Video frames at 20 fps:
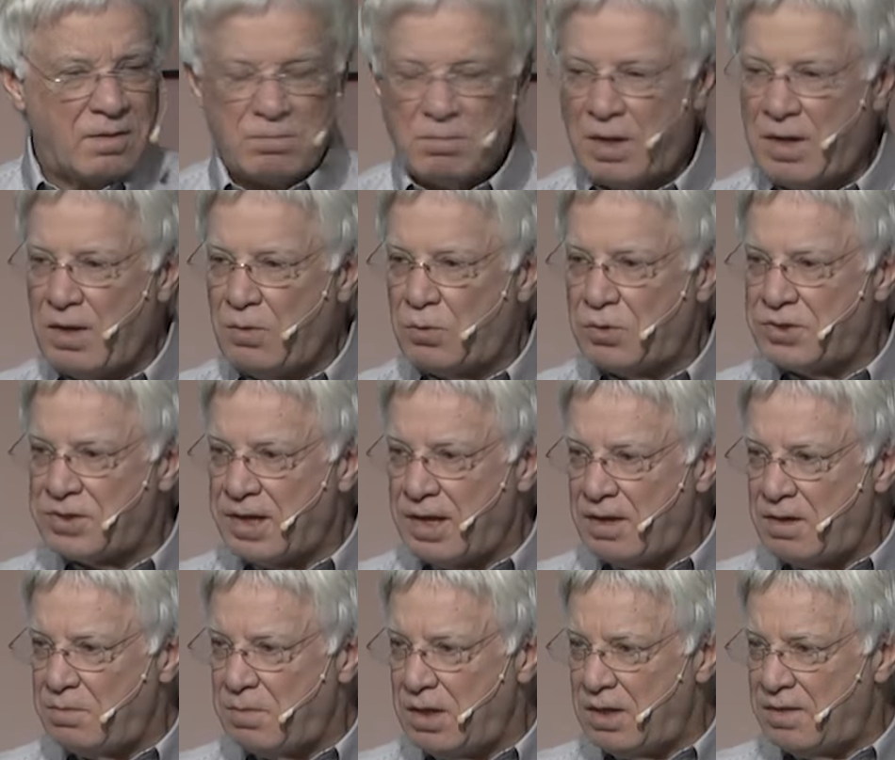Many will
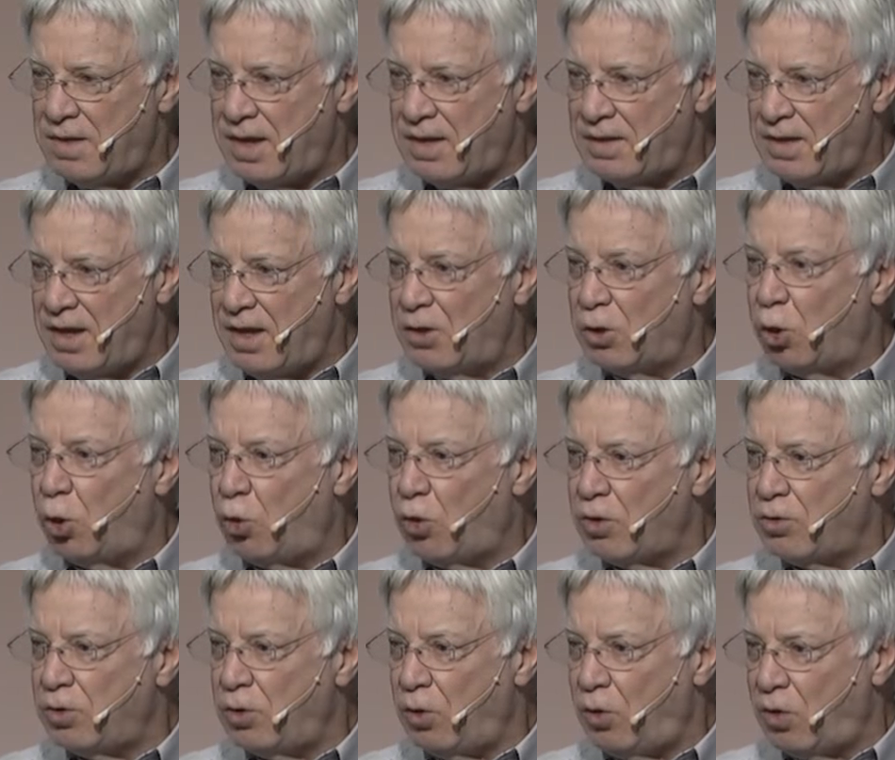say to me in that day,
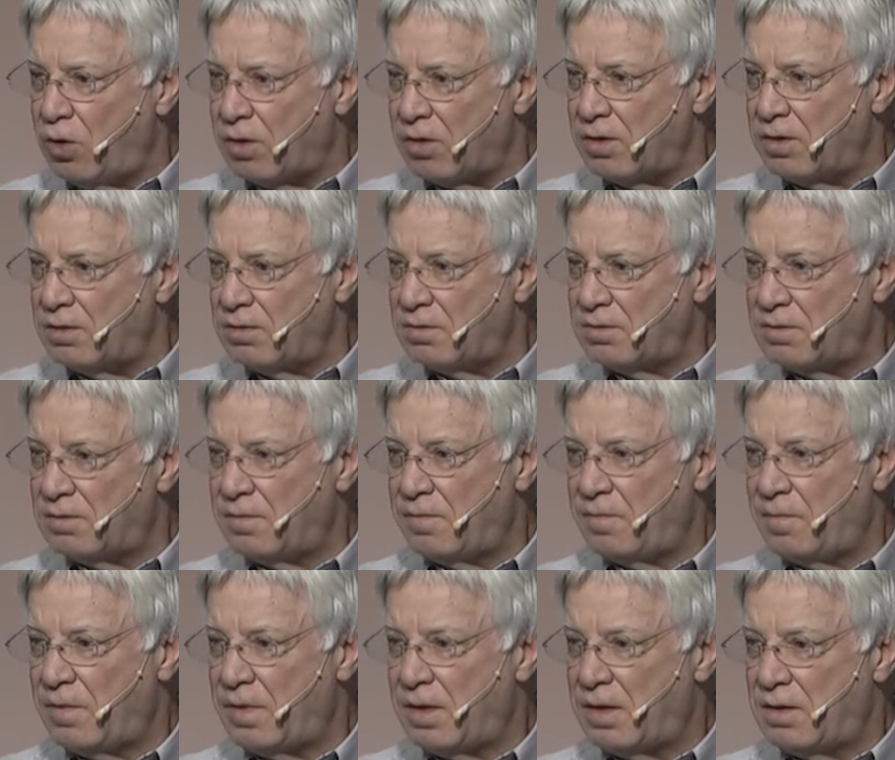Lord, Lord,
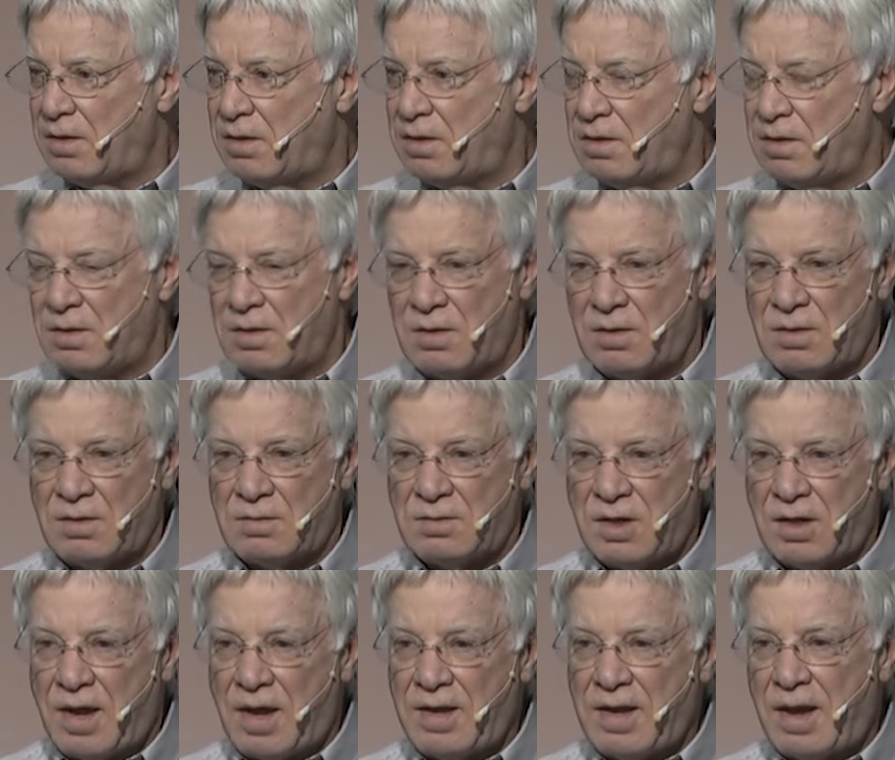
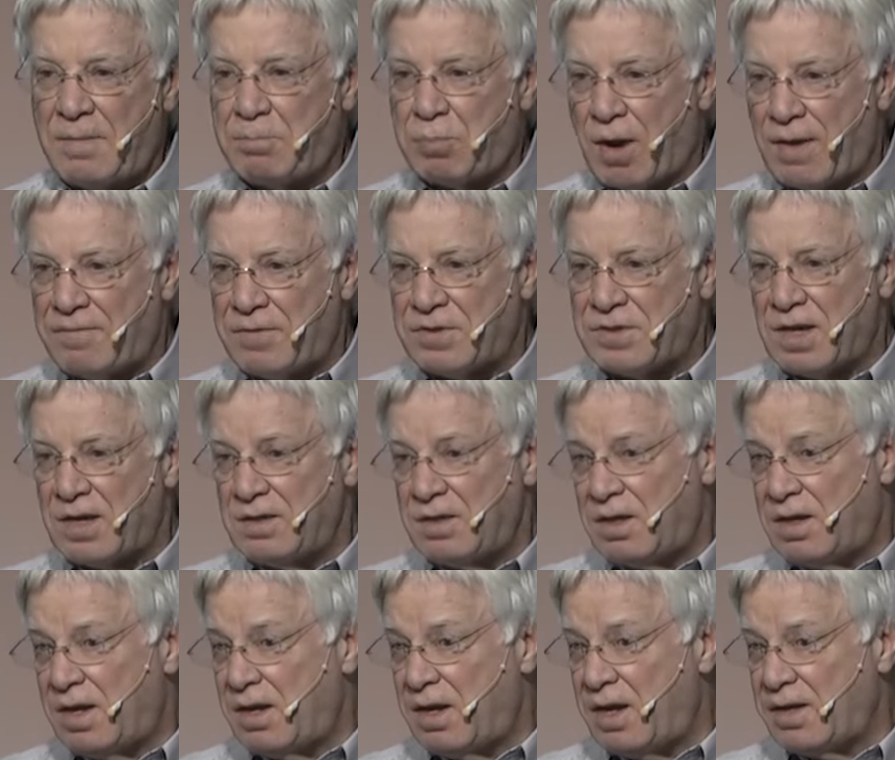did I not prophesy?
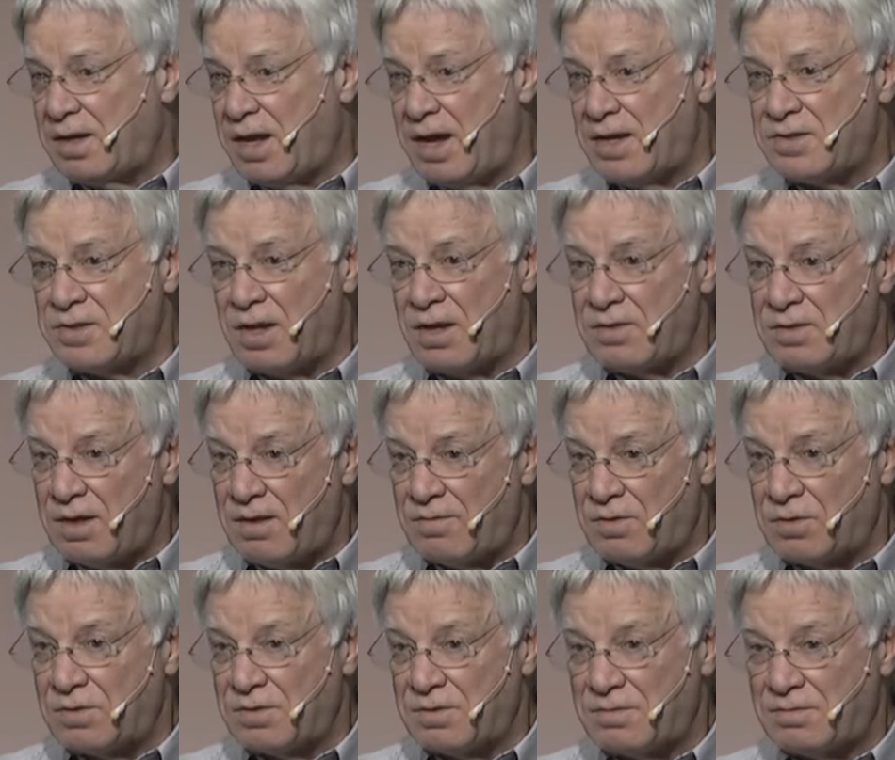Did I not cast out
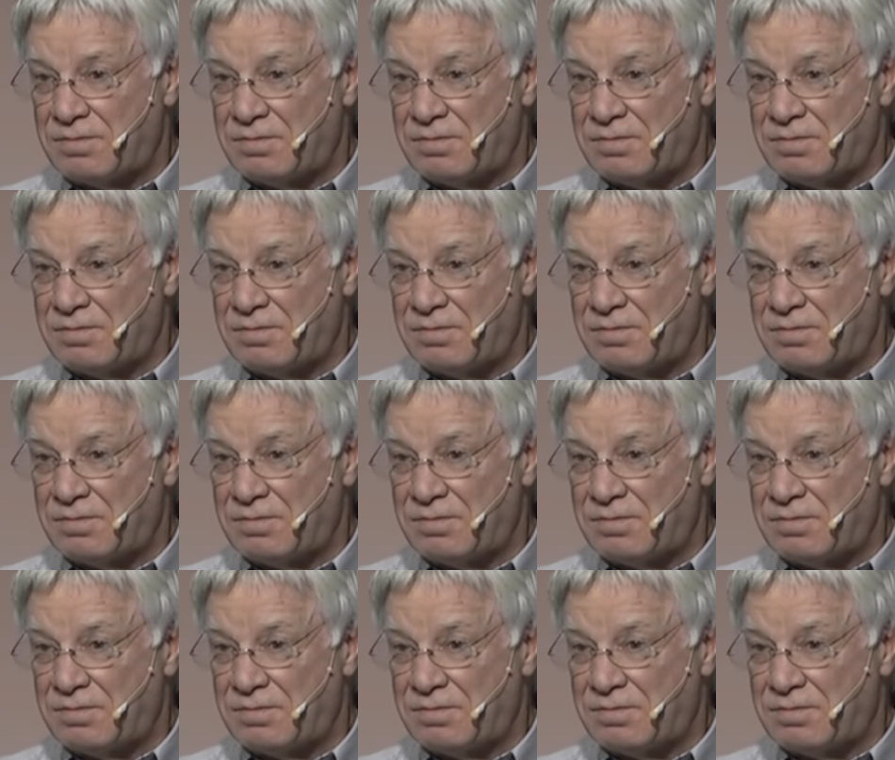devils?